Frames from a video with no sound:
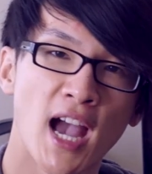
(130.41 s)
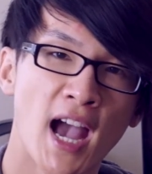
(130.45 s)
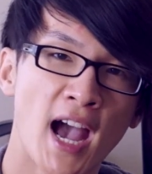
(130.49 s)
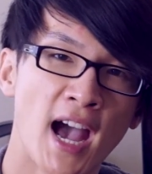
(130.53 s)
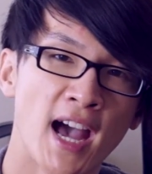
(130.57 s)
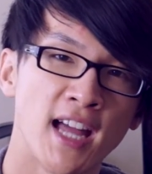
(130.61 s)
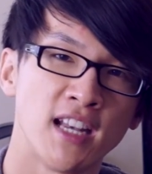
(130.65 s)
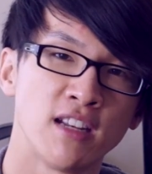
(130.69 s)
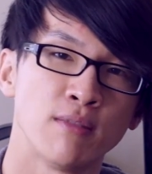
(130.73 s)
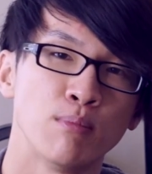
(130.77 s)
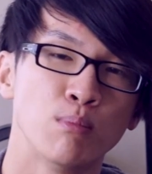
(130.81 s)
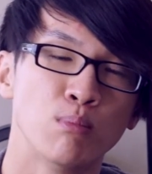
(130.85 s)

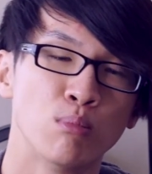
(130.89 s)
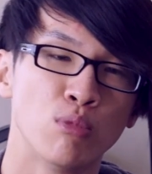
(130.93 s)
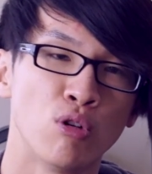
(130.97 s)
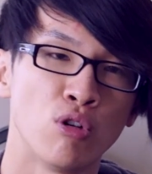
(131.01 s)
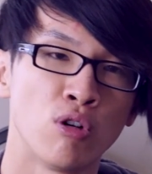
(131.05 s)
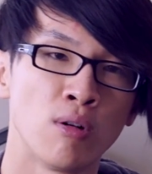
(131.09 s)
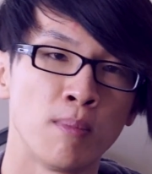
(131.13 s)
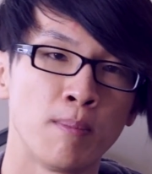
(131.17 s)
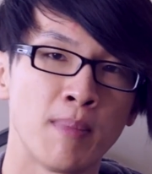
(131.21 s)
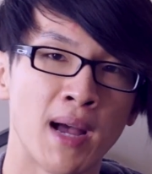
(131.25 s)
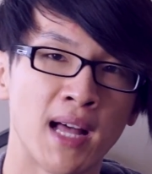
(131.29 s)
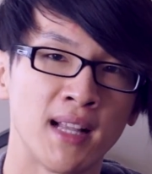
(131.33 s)
add
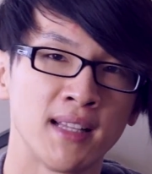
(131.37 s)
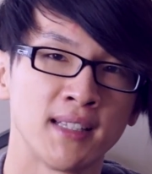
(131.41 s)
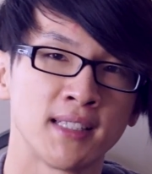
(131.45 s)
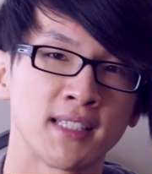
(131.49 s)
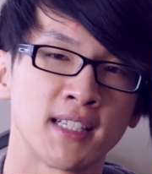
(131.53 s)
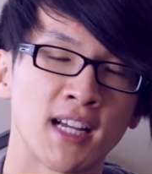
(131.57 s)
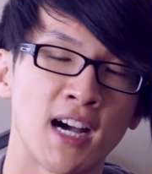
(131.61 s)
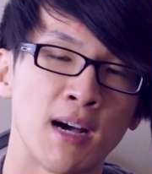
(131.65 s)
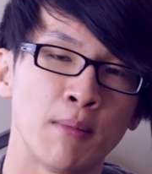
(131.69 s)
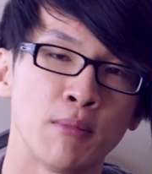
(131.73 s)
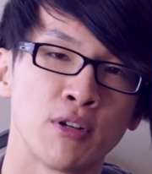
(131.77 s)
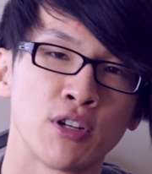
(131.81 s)
more
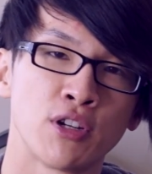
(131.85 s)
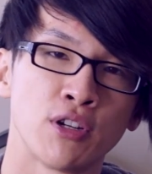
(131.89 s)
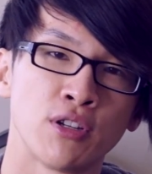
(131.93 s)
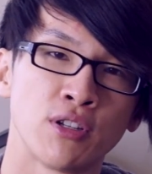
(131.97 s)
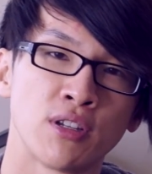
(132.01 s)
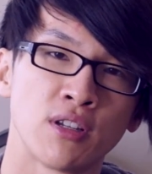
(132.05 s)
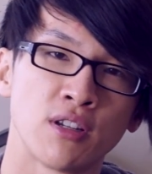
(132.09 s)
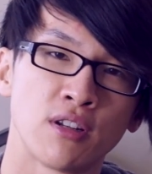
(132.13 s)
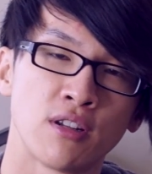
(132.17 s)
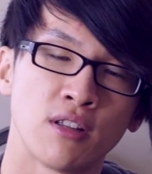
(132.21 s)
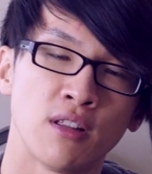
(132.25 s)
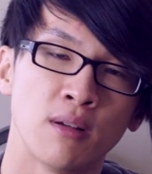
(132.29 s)
balanced
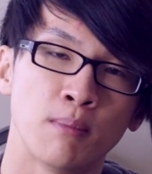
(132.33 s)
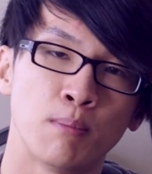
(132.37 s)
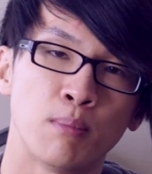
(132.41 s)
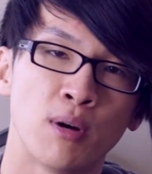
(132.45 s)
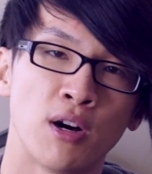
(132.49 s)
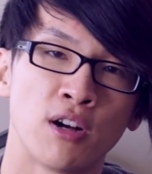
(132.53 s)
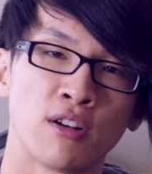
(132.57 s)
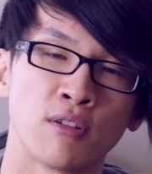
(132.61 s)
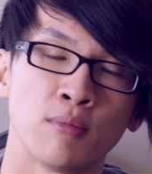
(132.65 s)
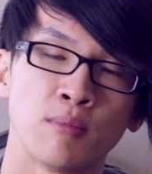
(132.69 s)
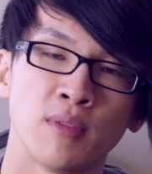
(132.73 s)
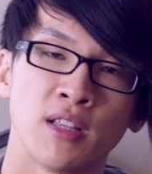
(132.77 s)
armatures to the
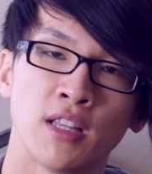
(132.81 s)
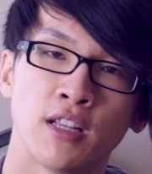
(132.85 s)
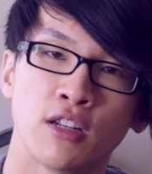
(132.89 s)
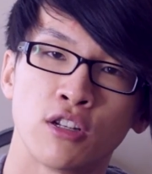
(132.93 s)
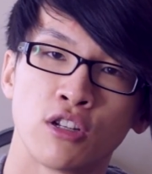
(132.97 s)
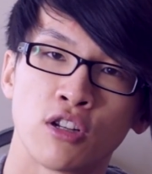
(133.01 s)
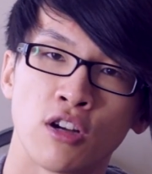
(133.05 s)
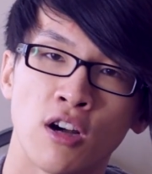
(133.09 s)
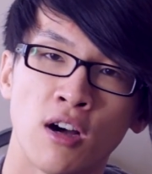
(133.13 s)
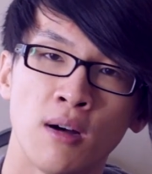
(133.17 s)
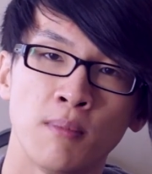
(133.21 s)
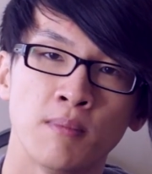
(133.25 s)
bottom and the
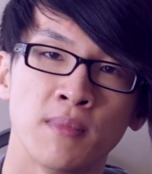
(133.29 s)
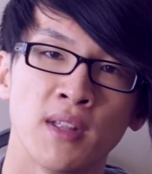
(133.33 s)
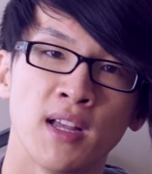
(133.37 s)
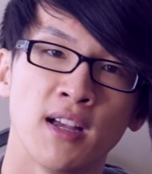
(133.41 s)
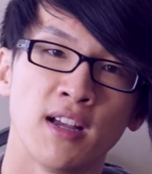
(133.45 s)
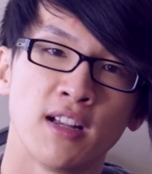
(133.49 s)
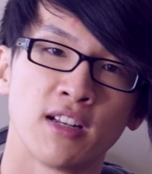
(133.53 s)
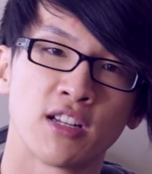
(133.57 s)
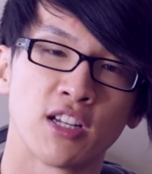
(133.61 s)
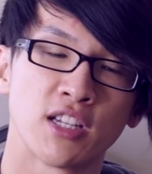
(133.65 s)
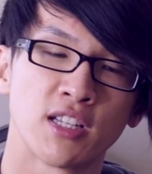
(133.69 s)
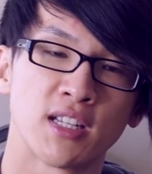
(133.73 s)
top
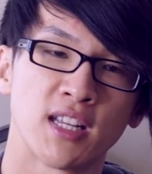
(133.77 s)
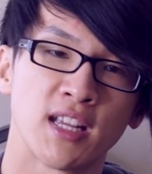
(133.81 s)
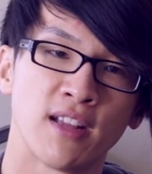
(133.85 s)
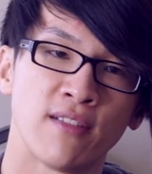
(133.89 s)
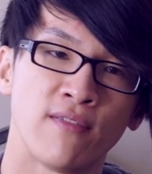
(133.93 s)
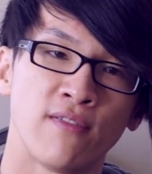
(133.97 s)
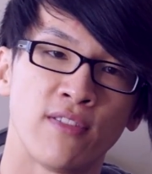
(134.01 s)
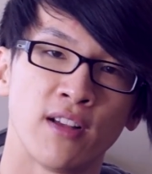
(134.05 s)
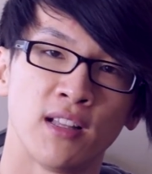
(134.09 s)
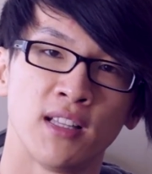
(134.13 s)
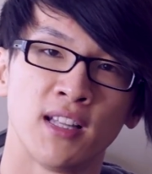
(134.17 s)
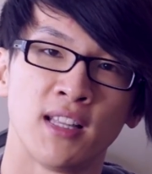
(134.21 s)
just to
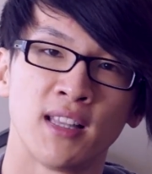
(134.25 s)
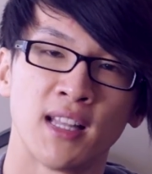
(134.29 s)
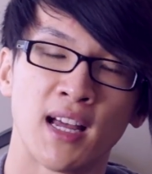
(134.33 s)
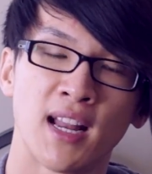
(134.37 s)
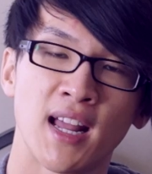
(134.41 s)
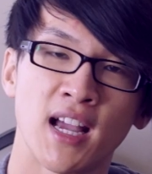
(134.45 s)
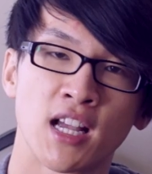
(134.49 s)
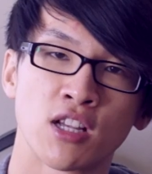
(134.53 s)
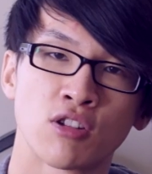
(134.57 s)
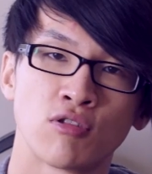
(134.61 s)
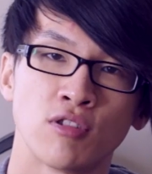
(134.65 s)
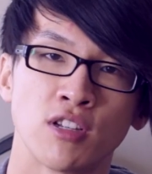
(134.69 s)
fill in that
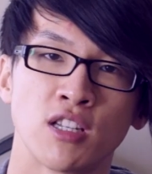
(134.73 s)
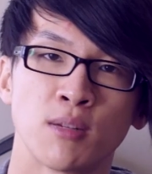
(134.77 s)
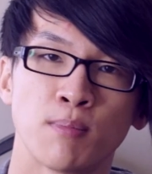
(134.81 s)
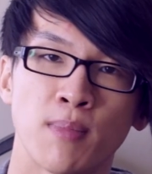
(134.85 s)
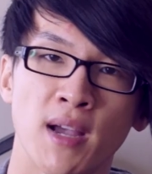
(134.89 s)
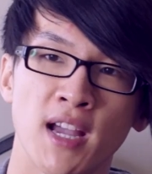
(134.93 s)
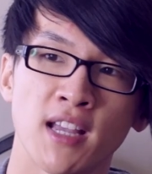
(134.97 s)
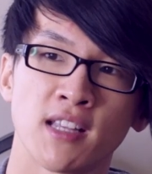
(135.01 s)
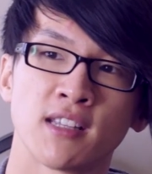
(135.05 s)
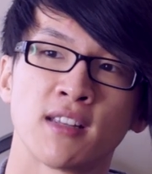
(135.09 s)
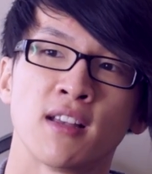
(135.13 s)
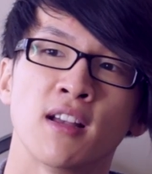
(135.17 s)
extra
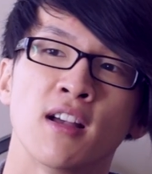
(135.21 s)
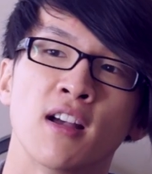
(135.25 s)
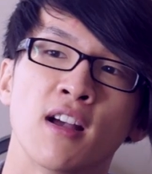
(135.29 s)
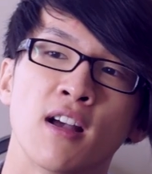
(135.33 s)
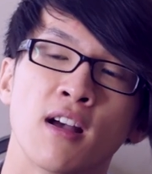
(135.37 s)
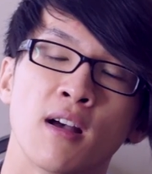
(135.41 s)
space,